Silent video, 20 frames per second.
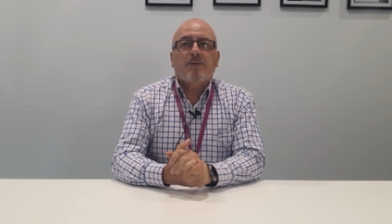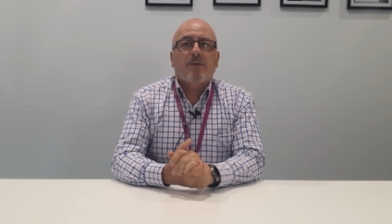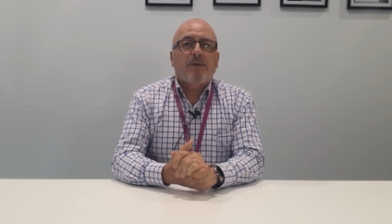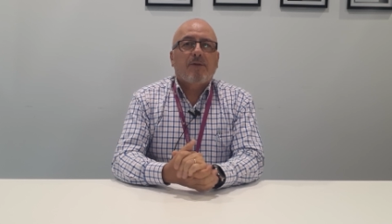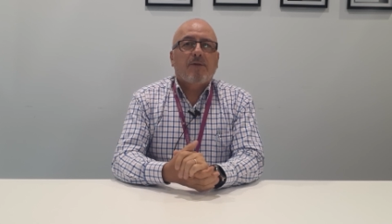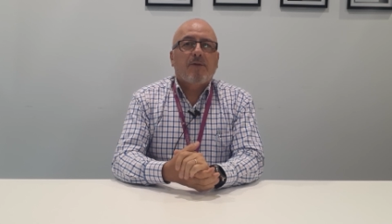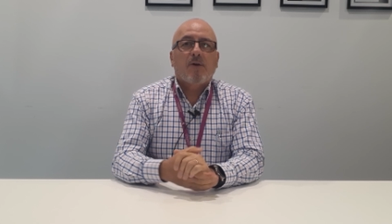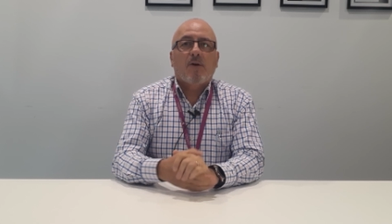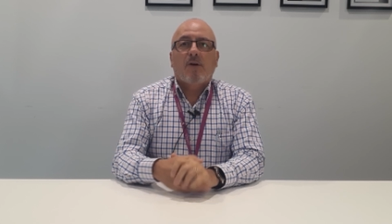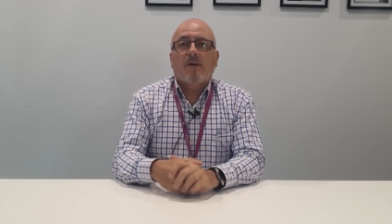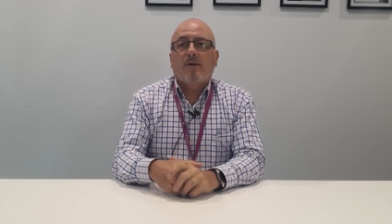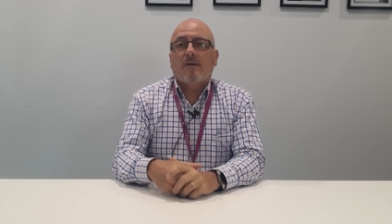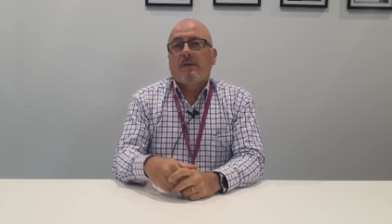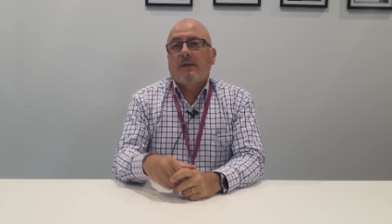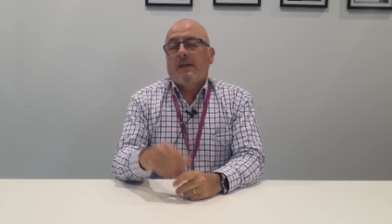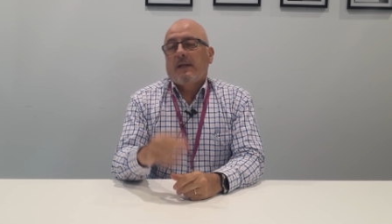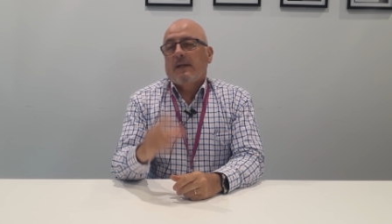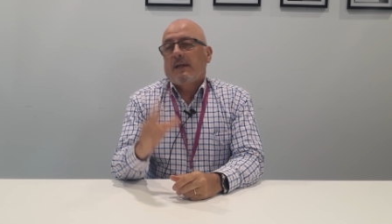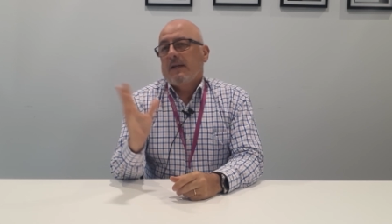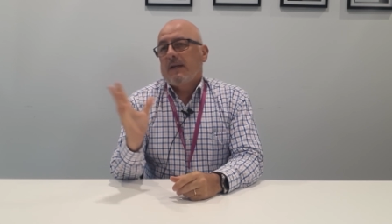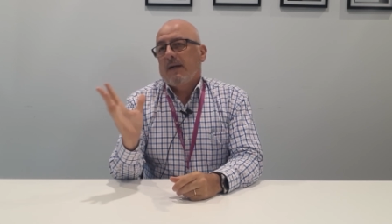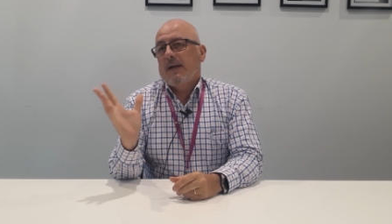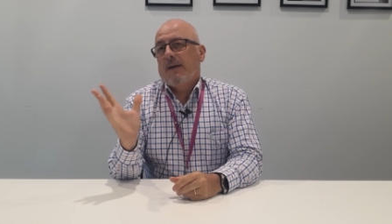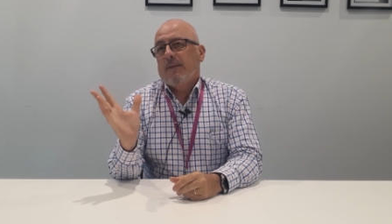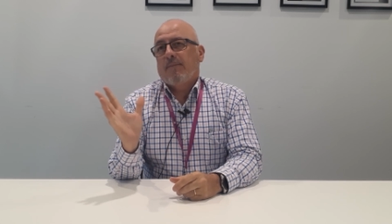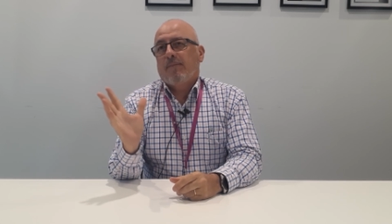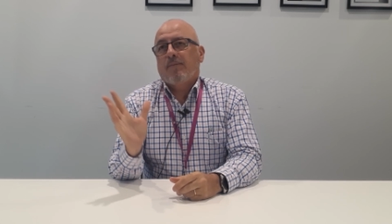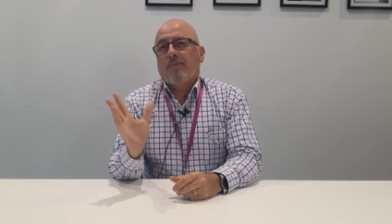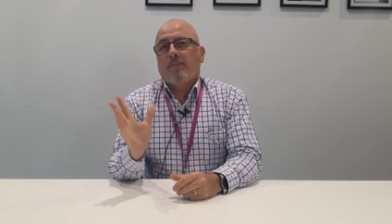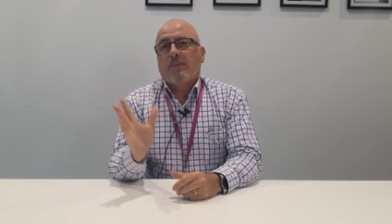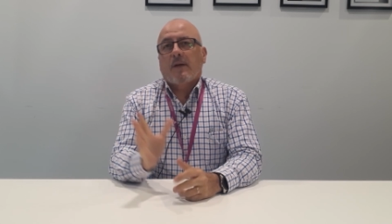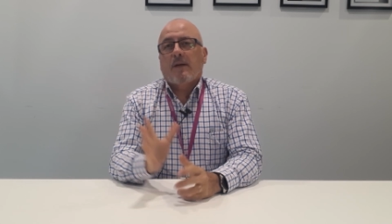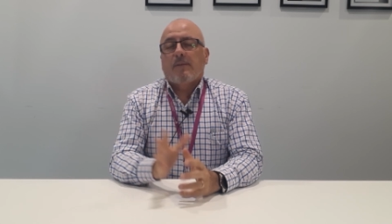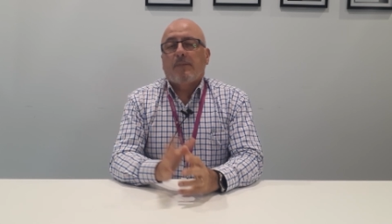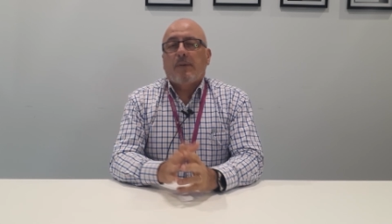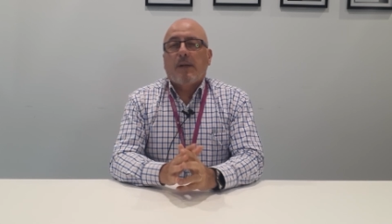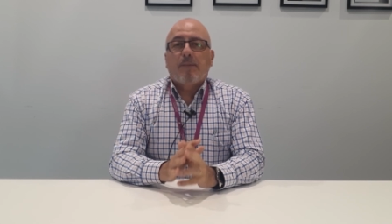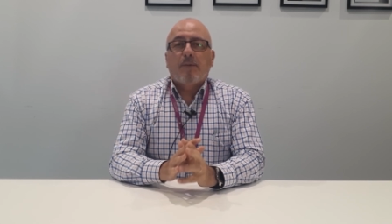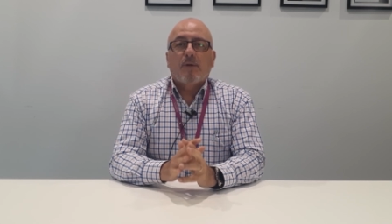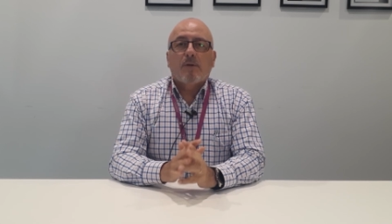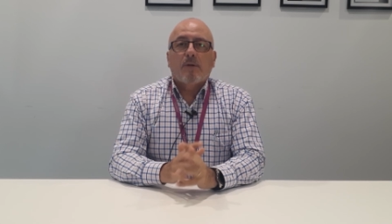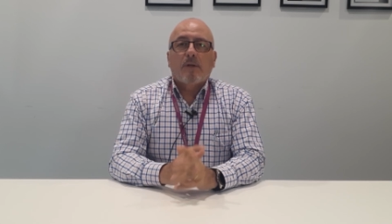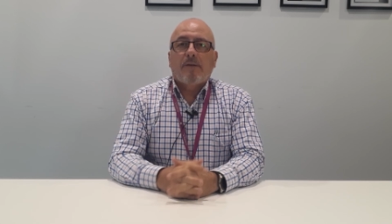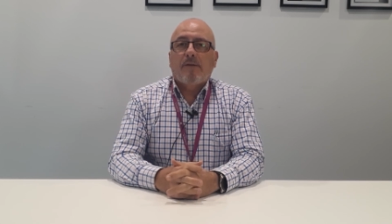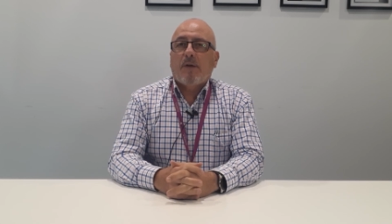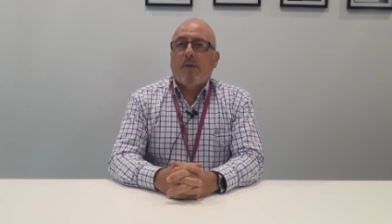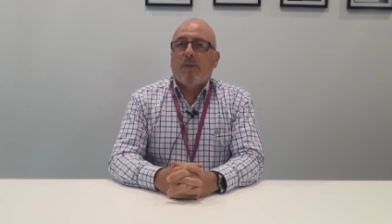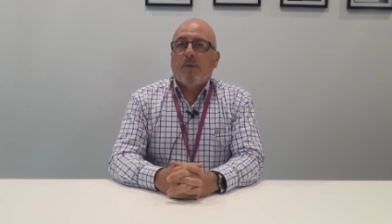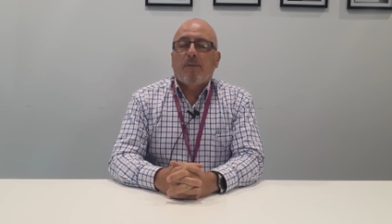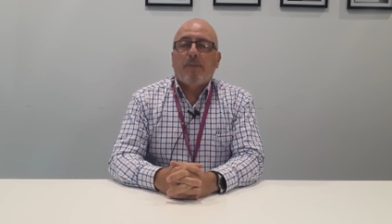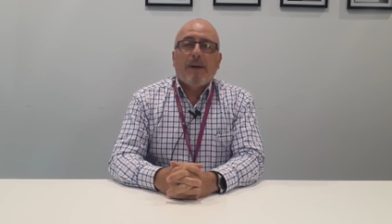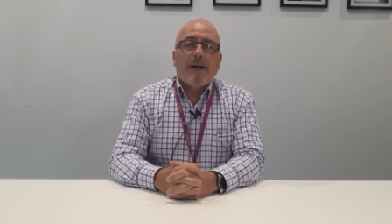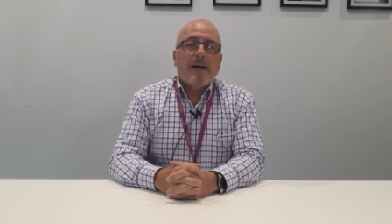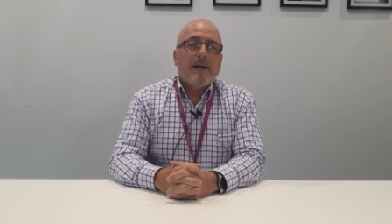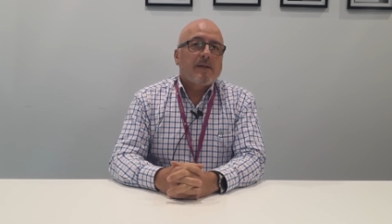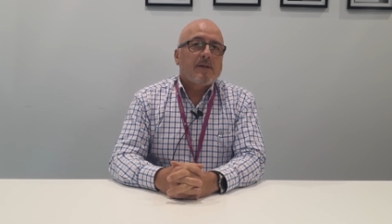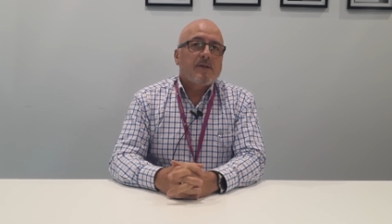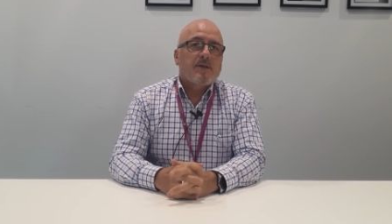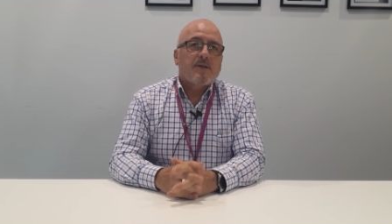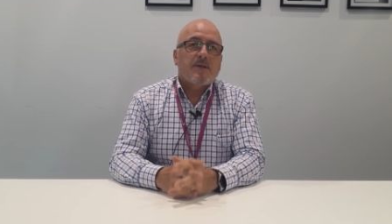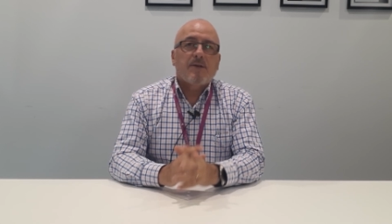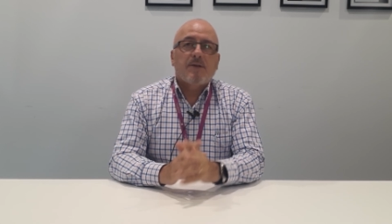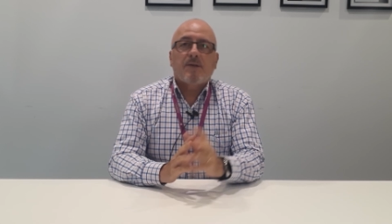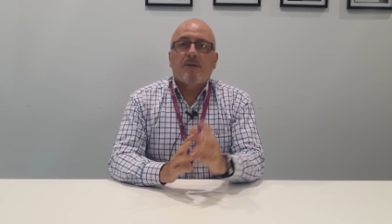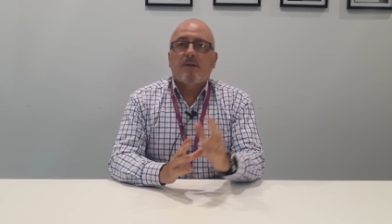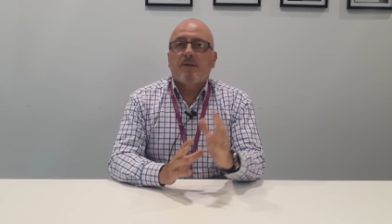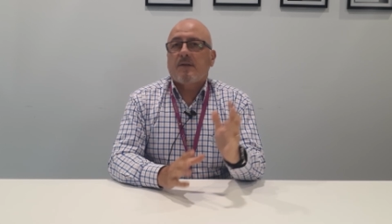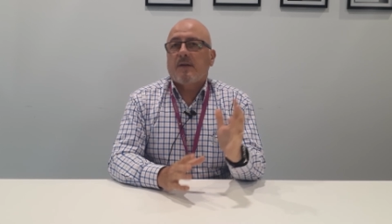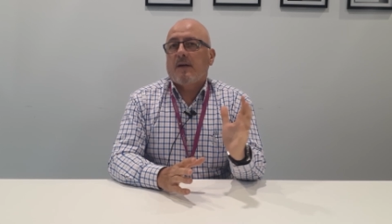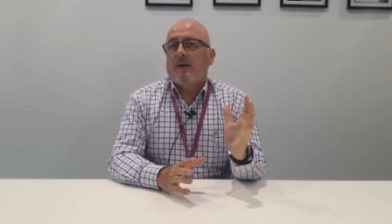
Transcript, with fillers: We've got um, people living with Parkinson's.